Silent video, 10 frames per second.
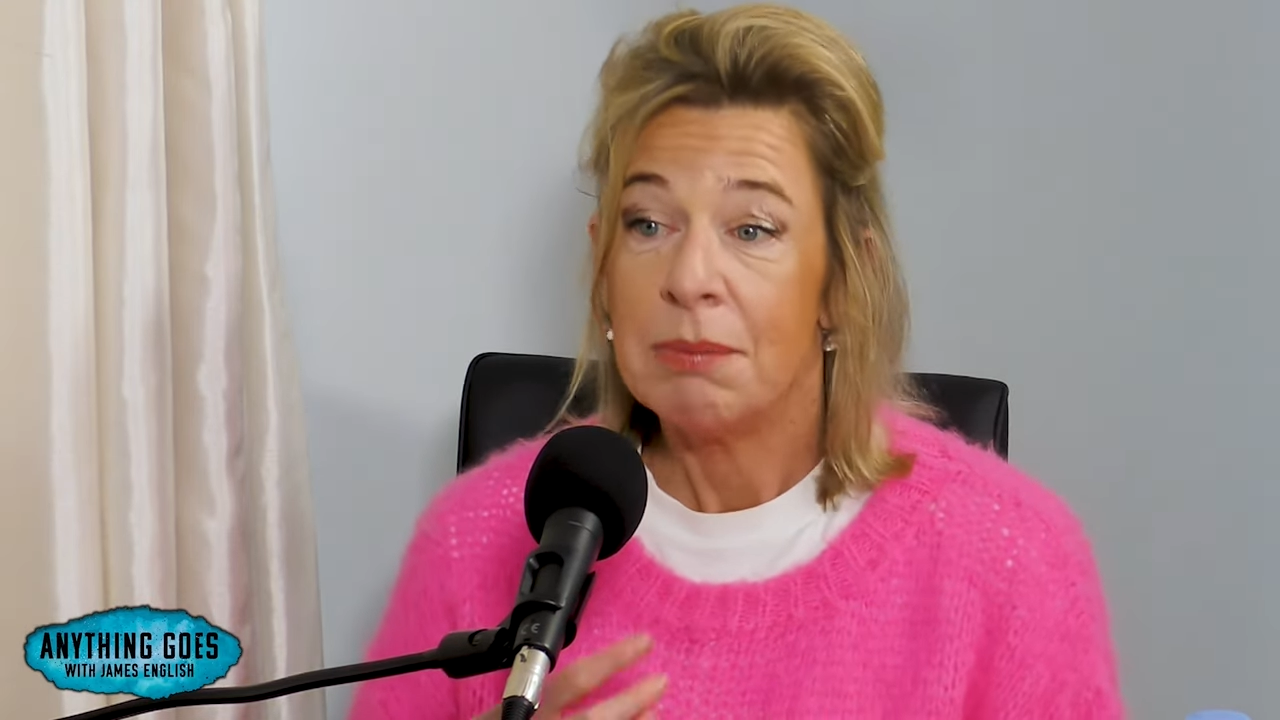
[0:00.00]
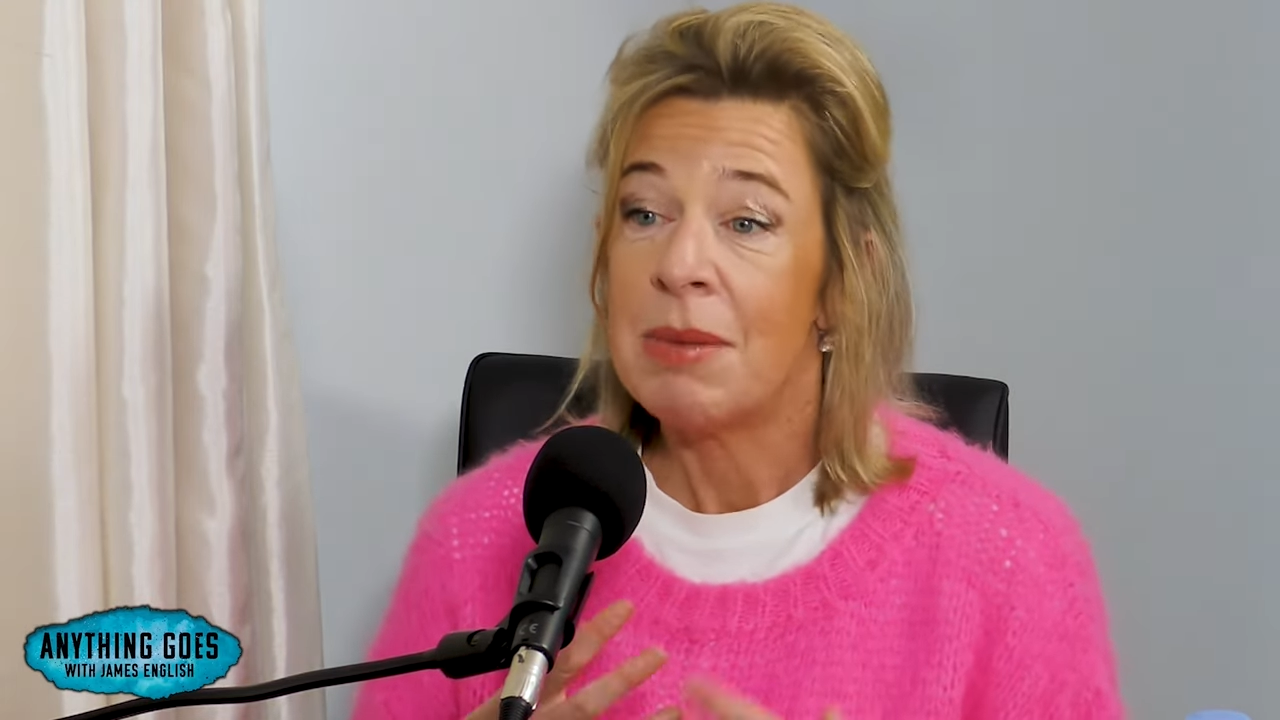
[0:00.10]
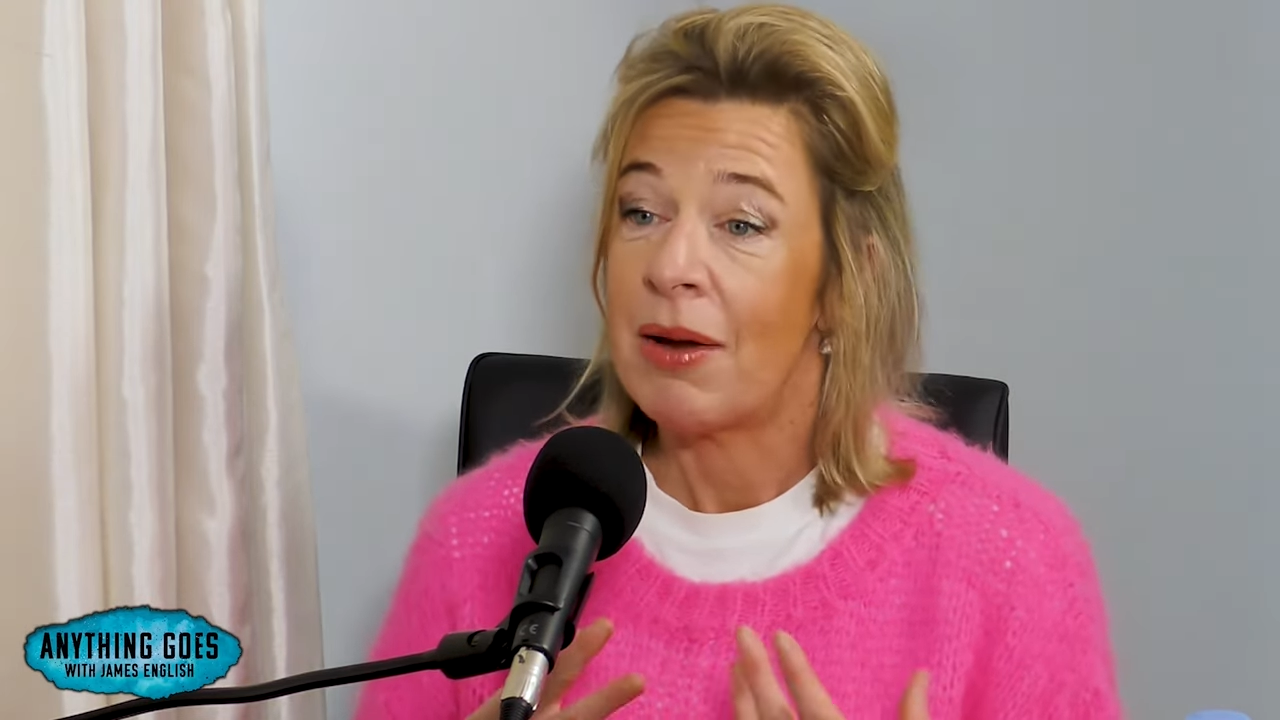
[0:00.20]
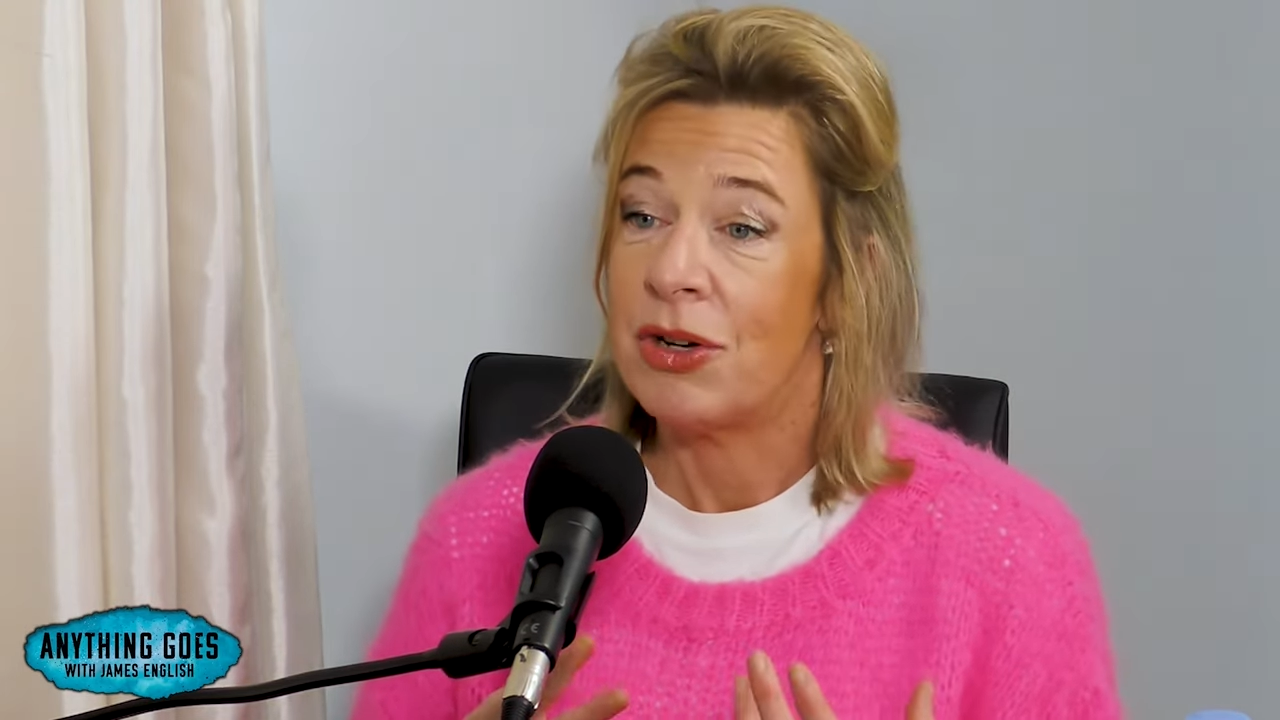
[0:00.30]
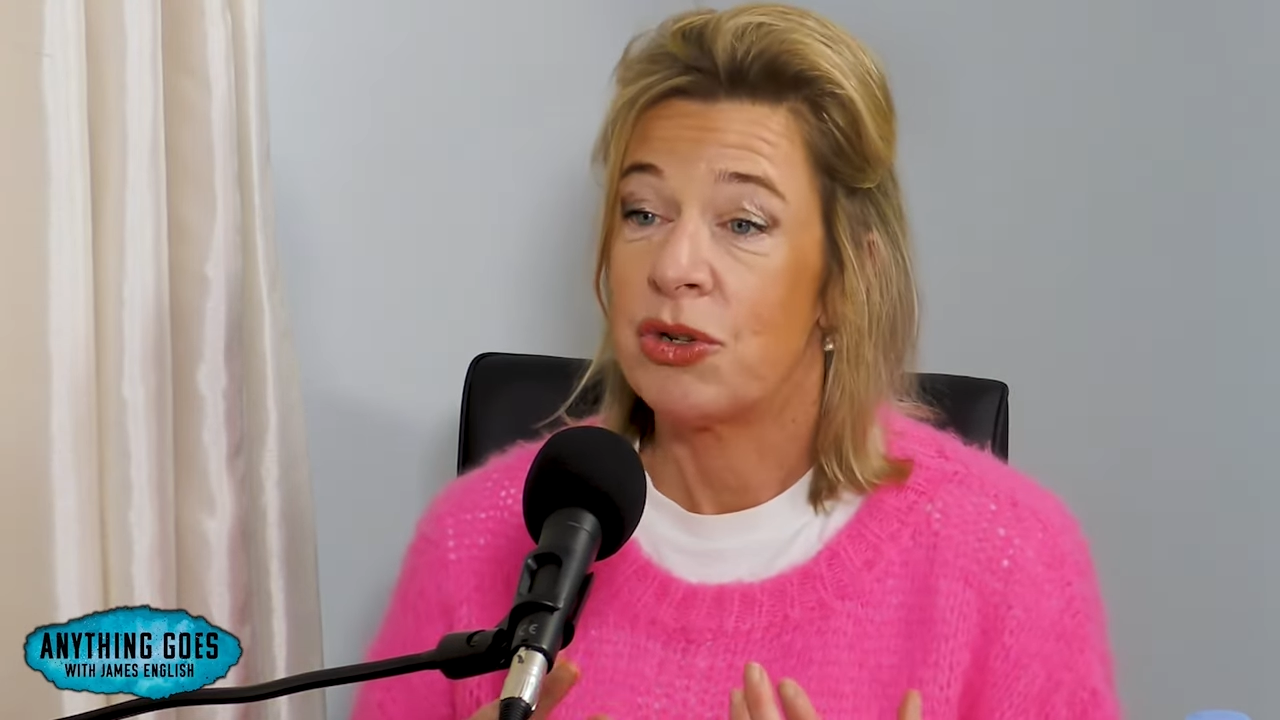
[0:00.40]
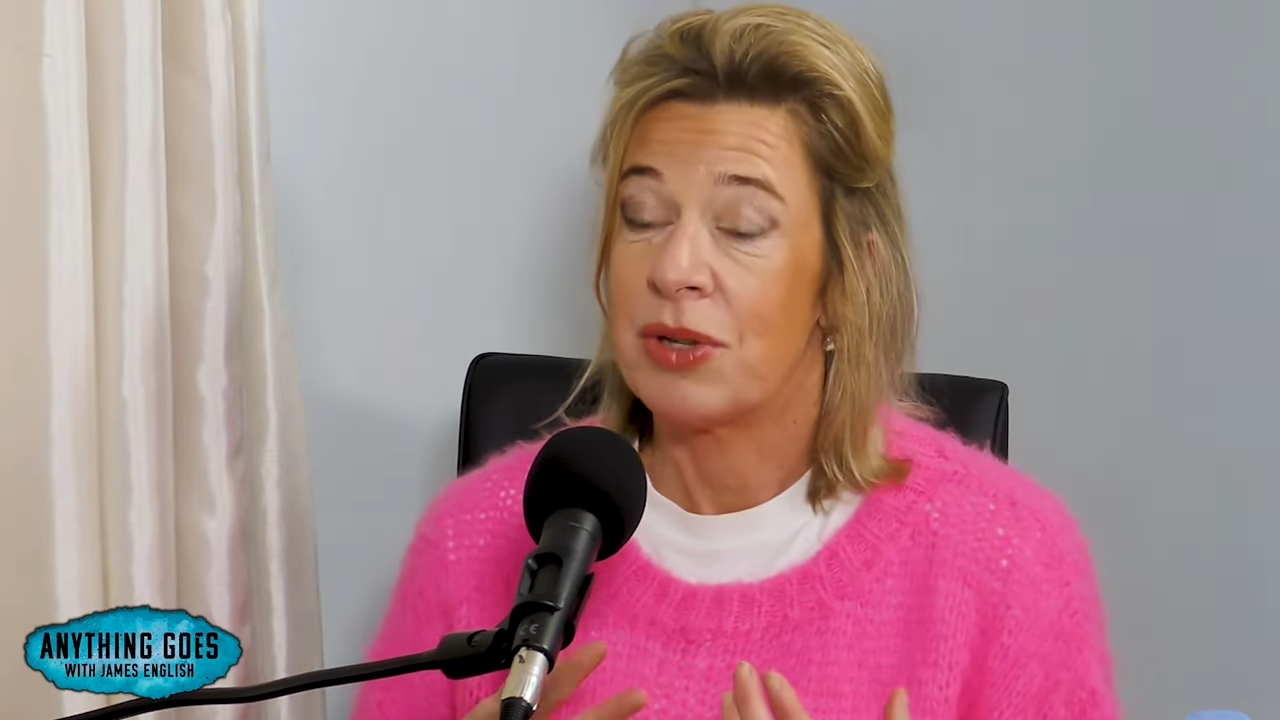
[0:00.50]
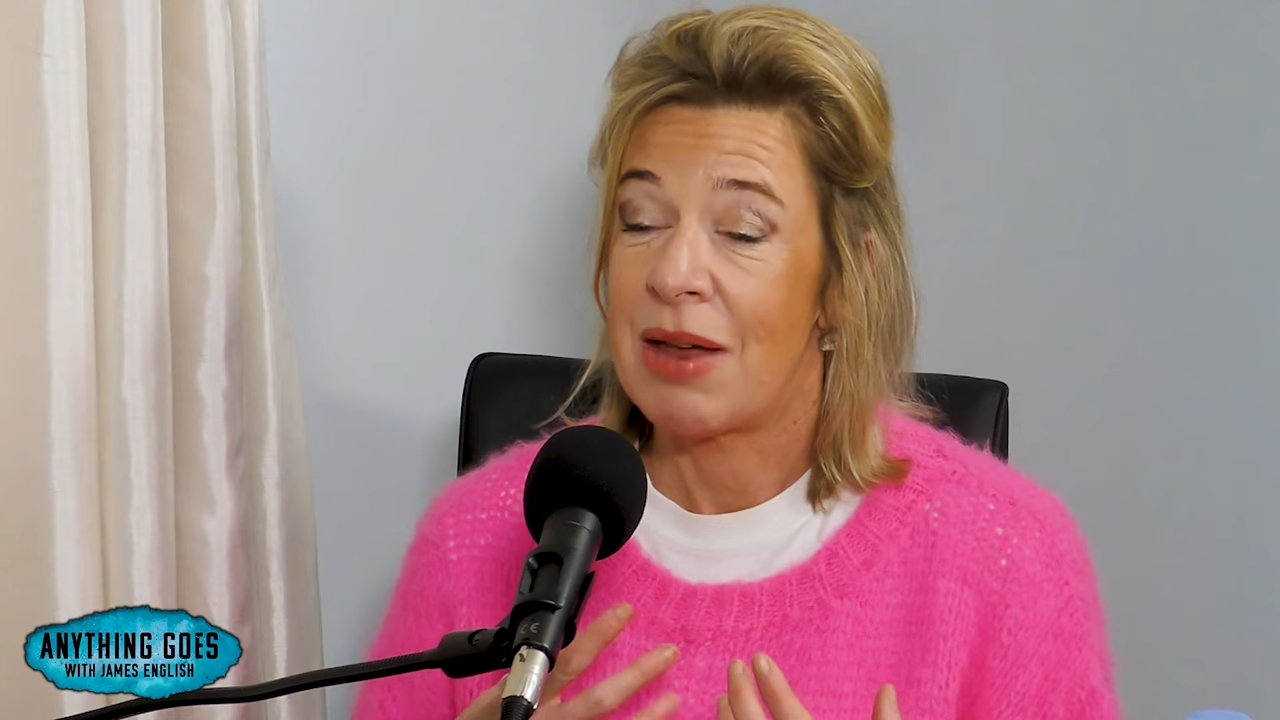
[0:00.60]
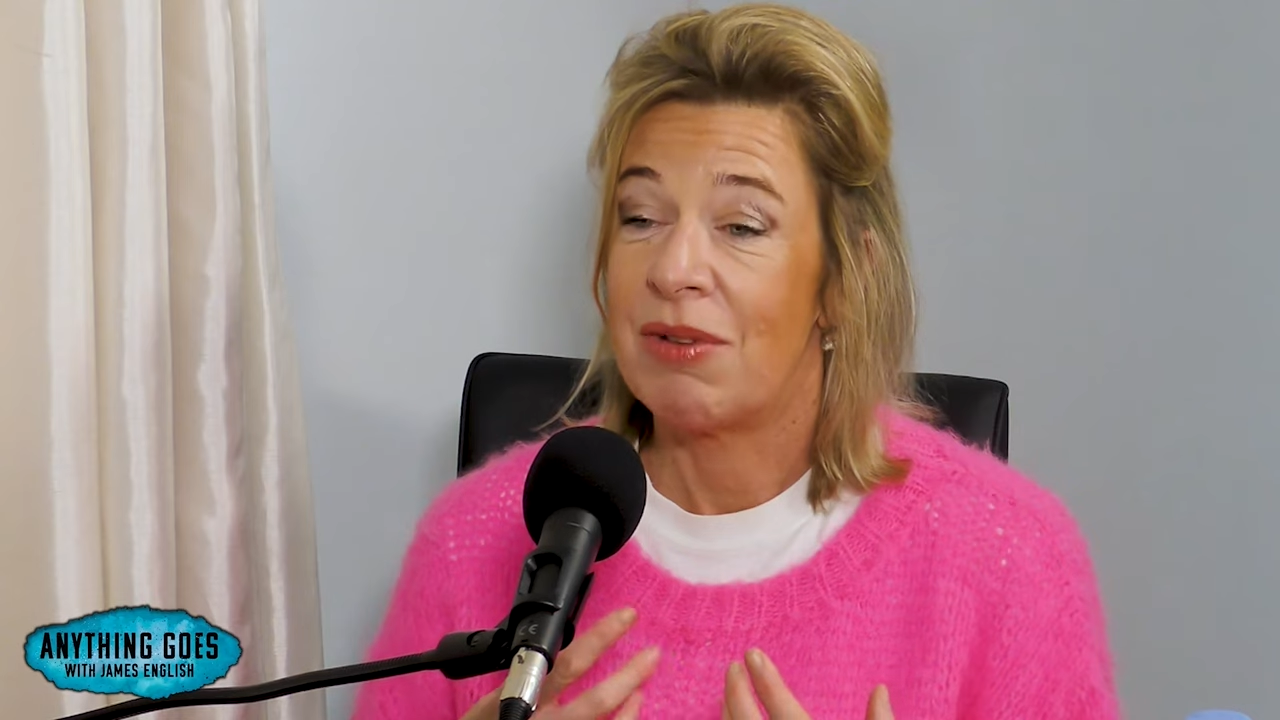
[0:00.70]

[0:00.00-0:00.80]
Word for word: marriage or their